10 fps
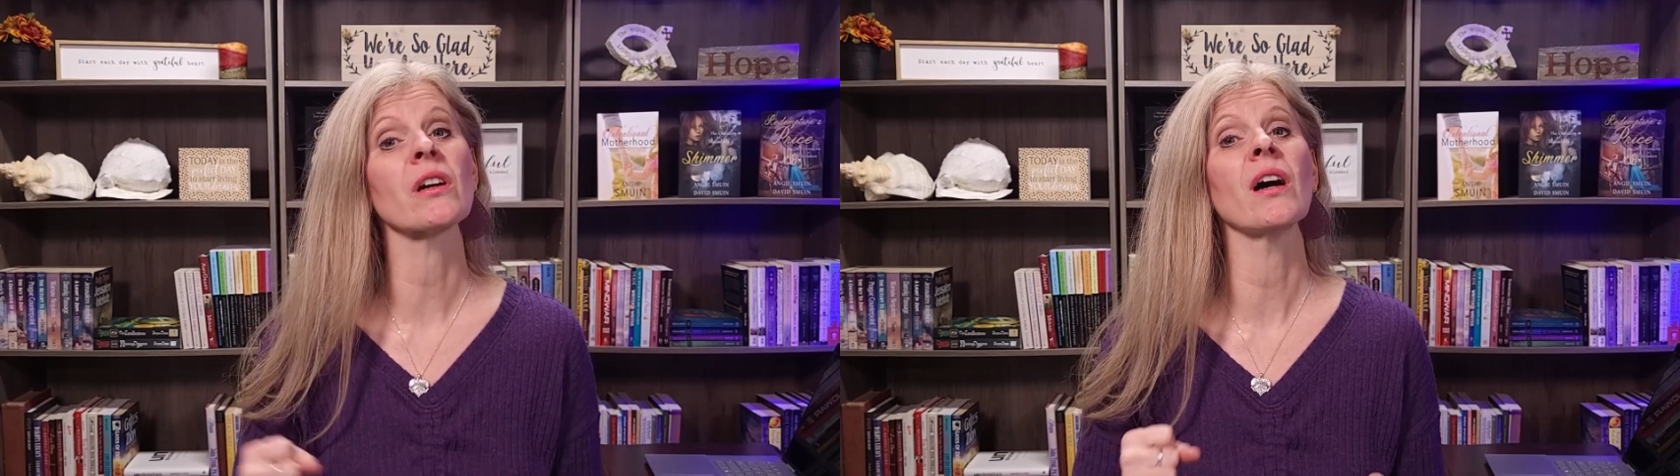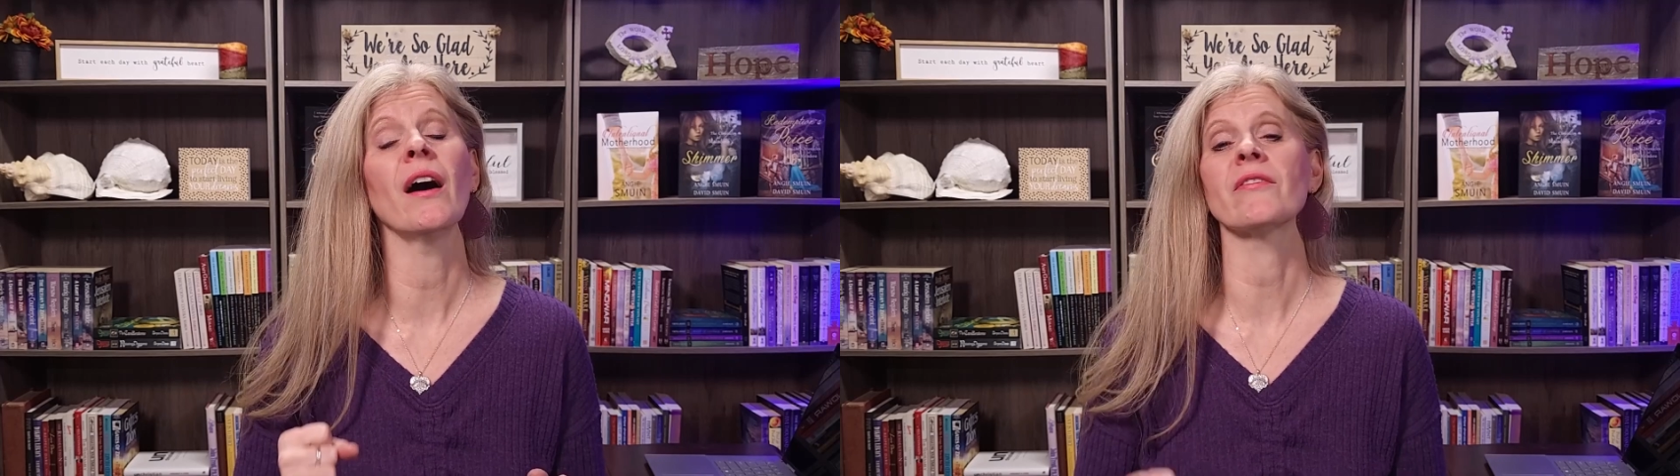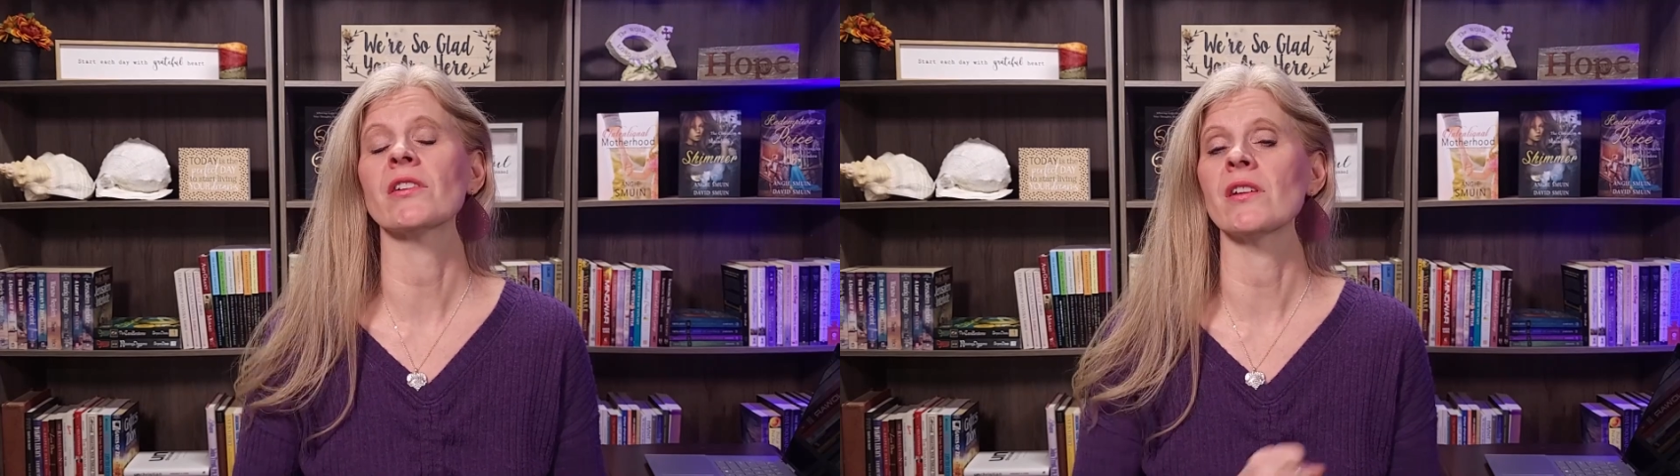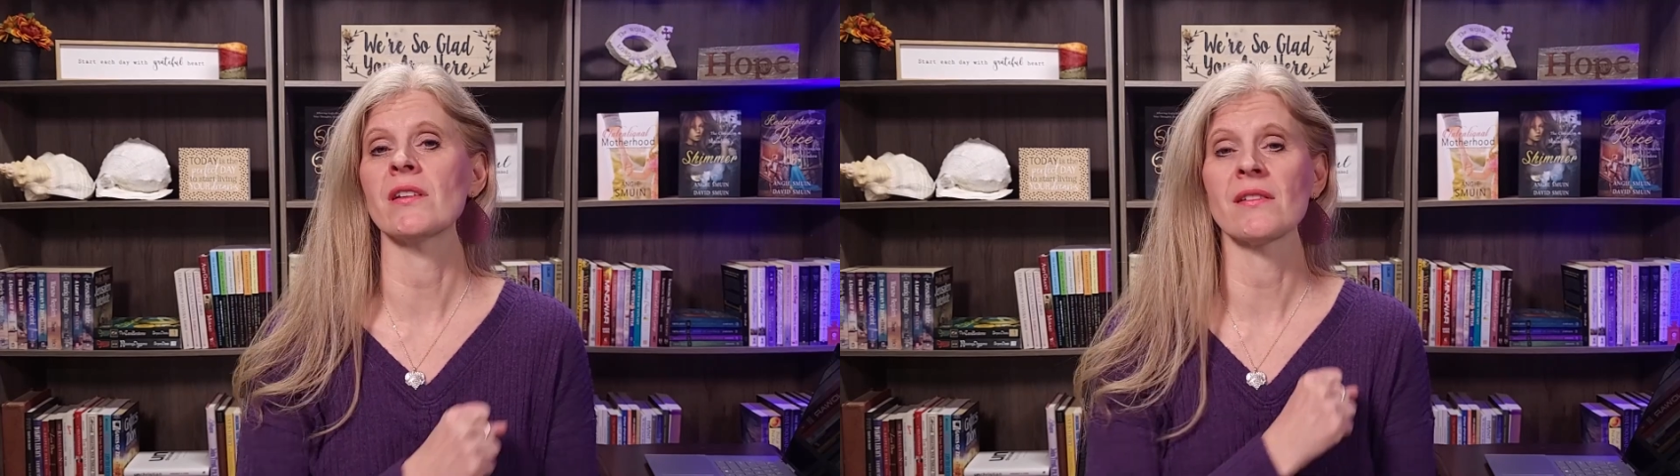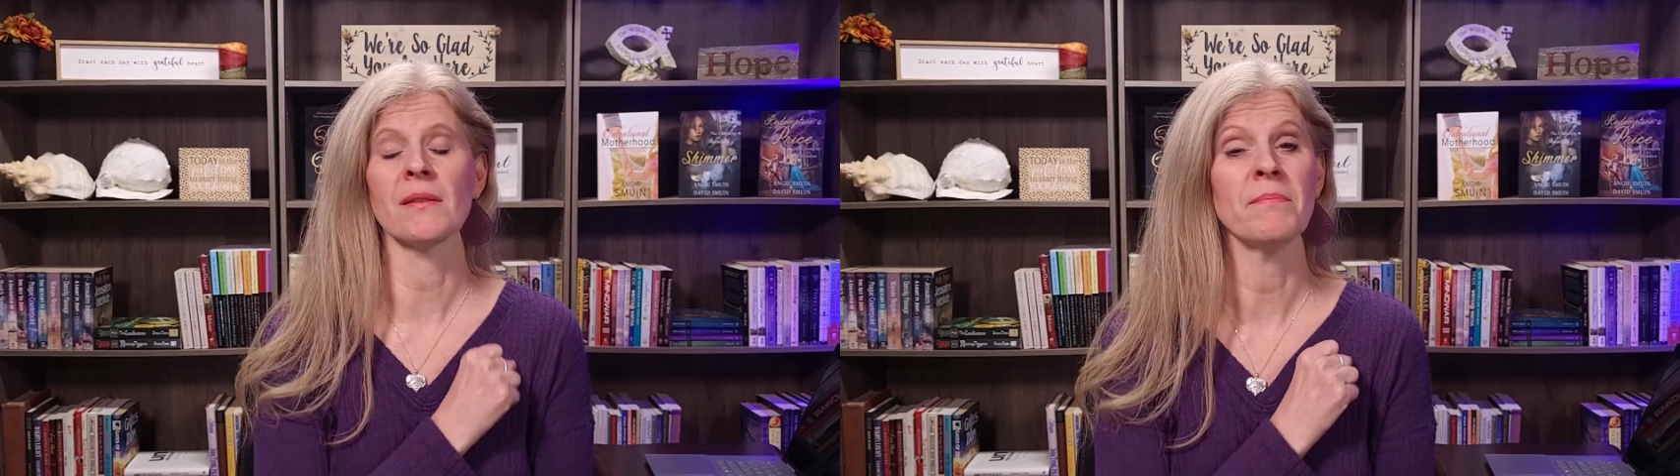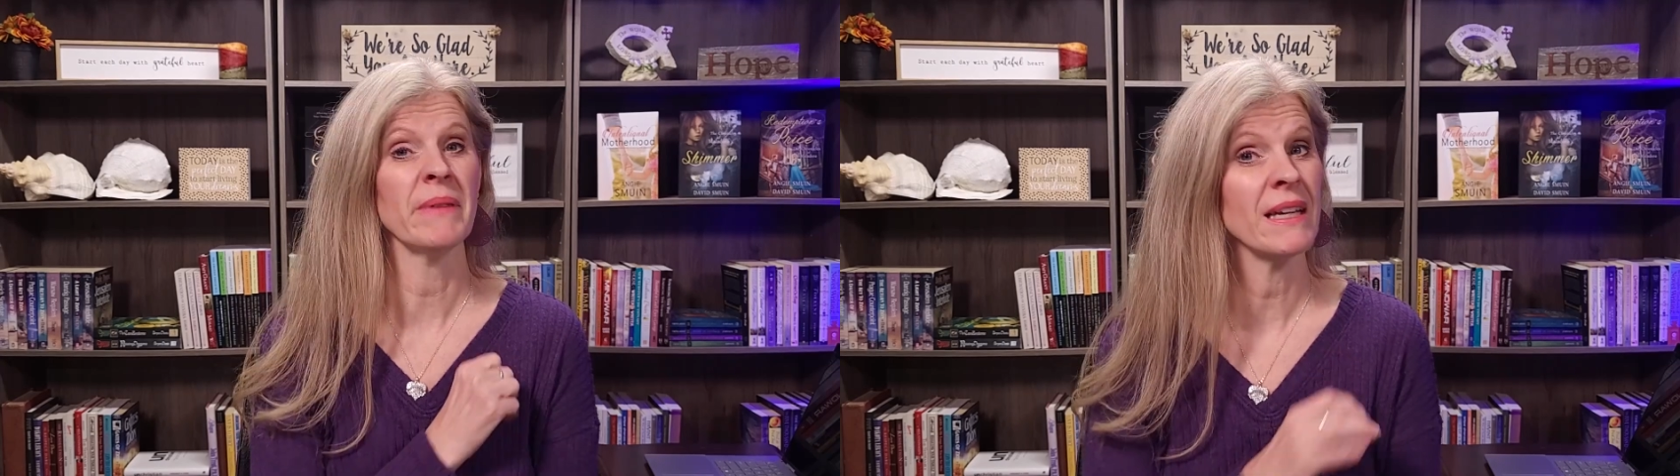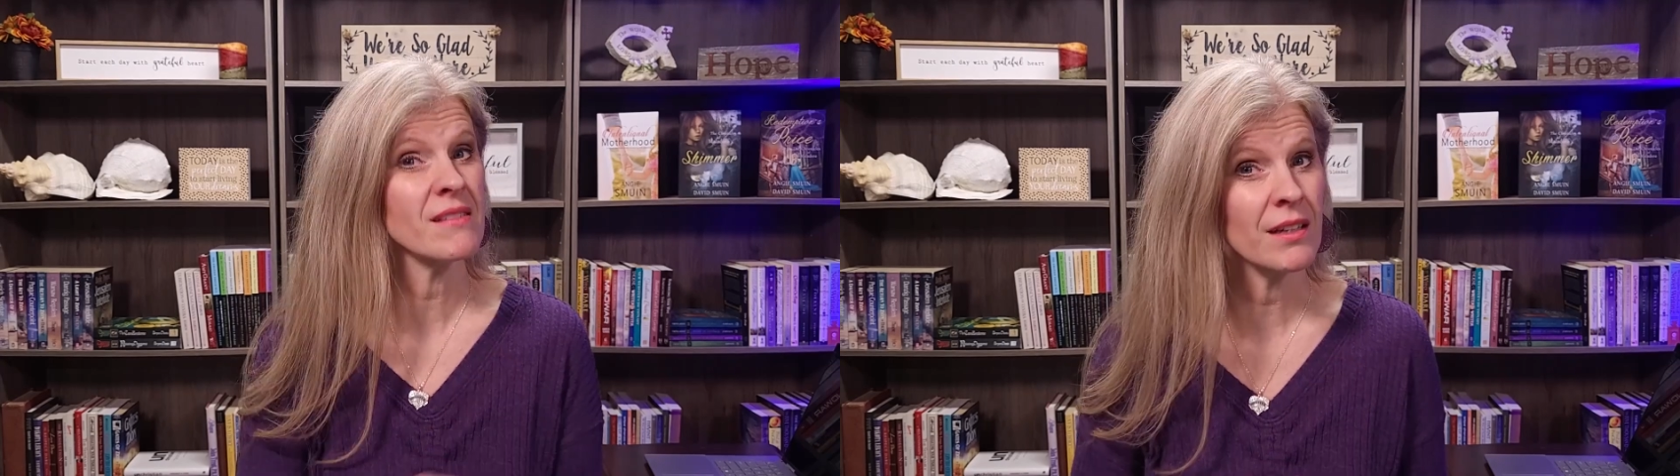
cover is the best